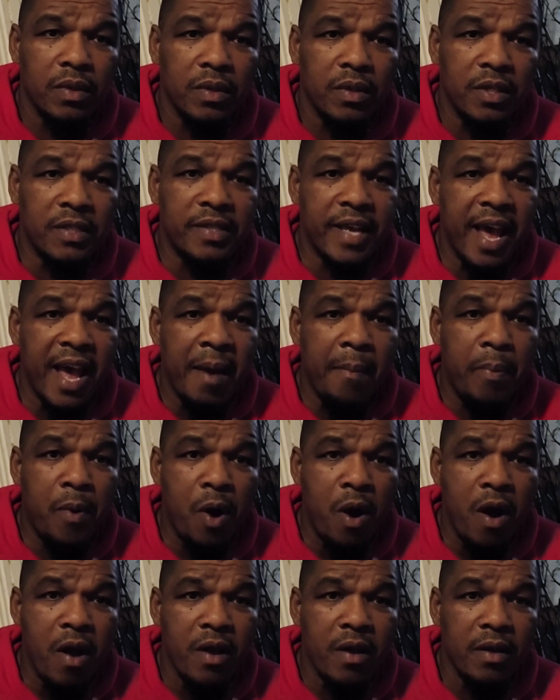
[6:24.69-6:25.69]
the sad
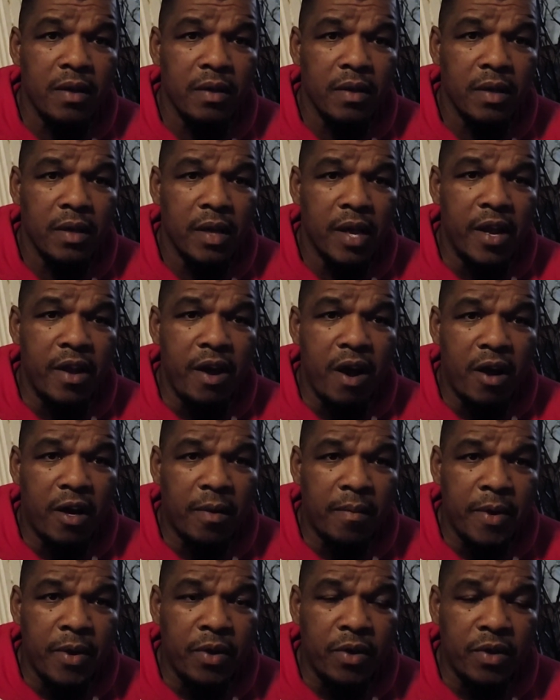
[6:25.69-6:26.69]
part in our
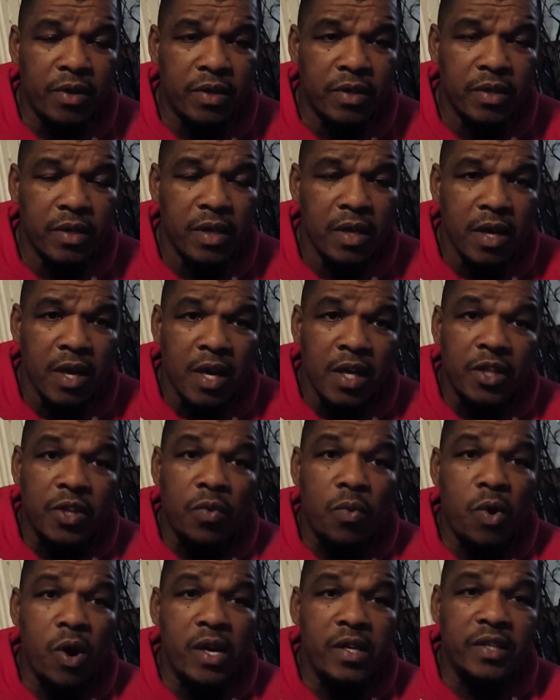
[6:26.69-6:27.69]
communities, the
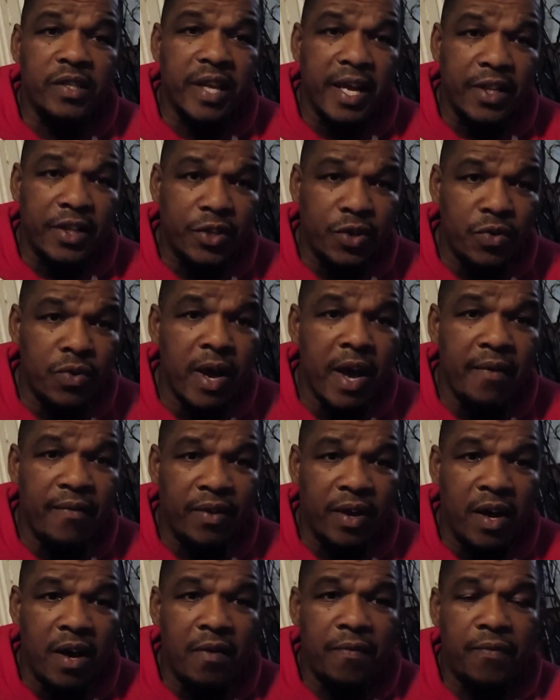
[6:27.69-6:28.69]
ones that do
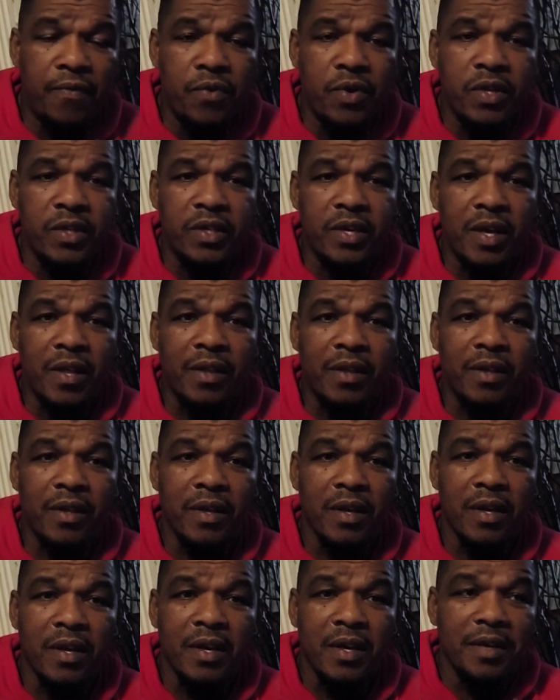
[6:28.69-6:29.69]
have love for each other,
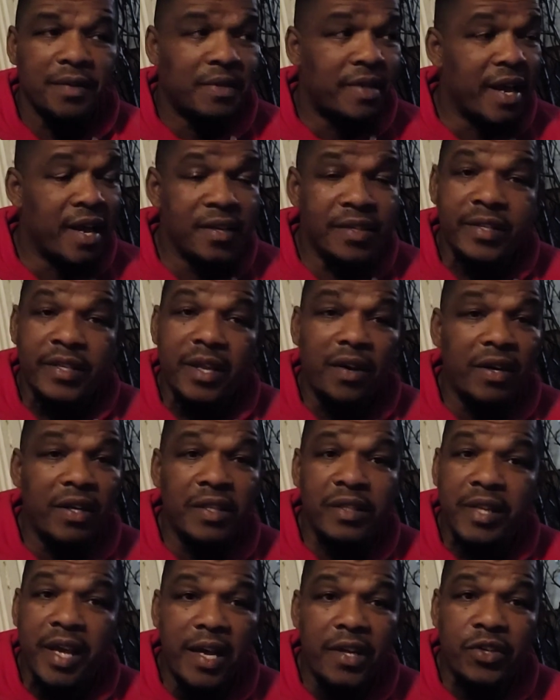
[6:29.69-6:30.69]
they're still
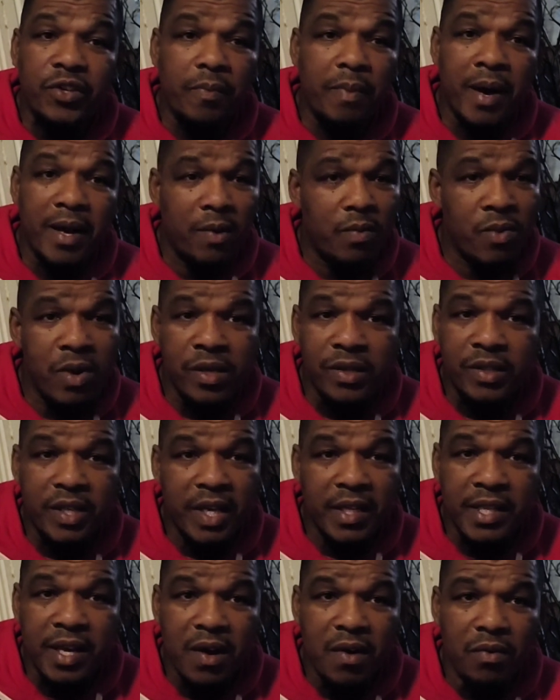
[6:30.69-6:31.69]
in danger by the ones
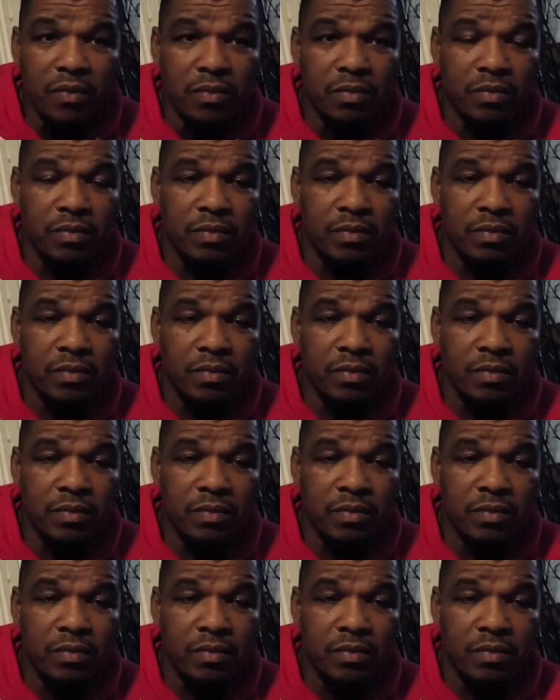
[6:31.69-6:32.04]
that don't.